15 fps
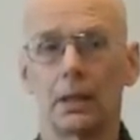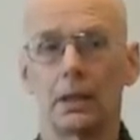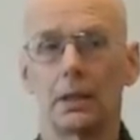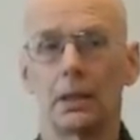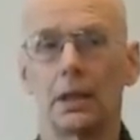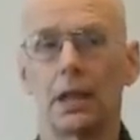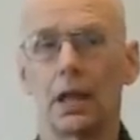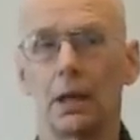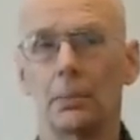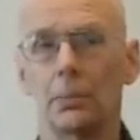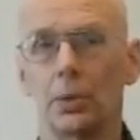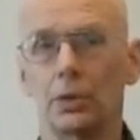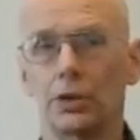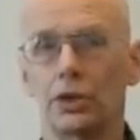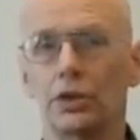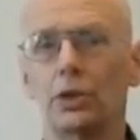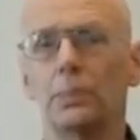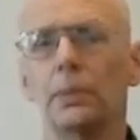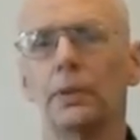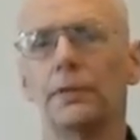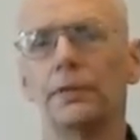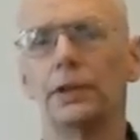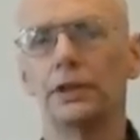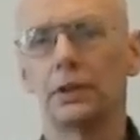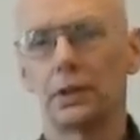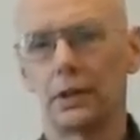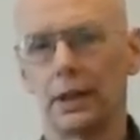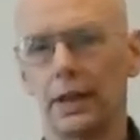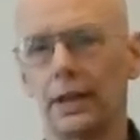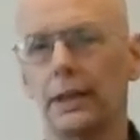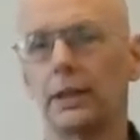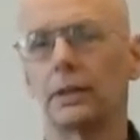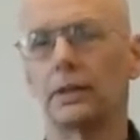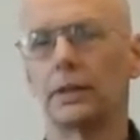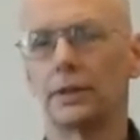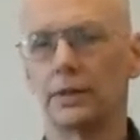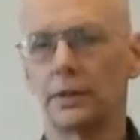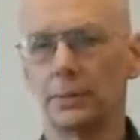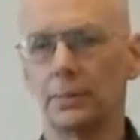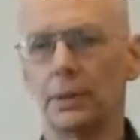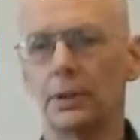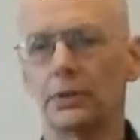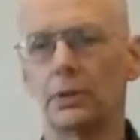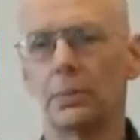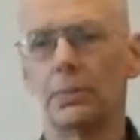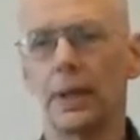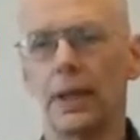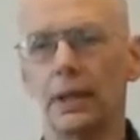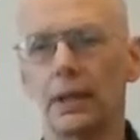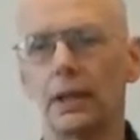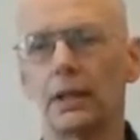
the kind of more superficial layers of spiritual pain and